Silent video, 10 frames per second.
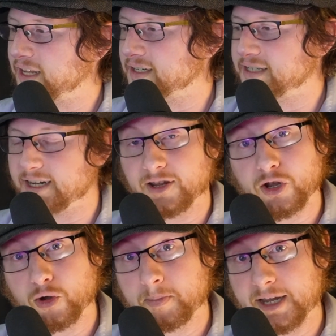can see
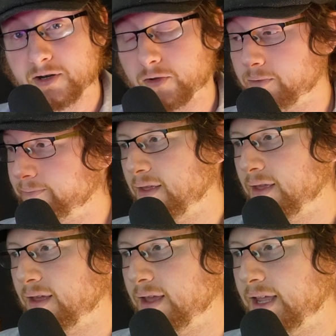who paid who,
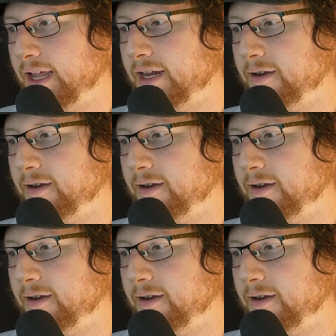and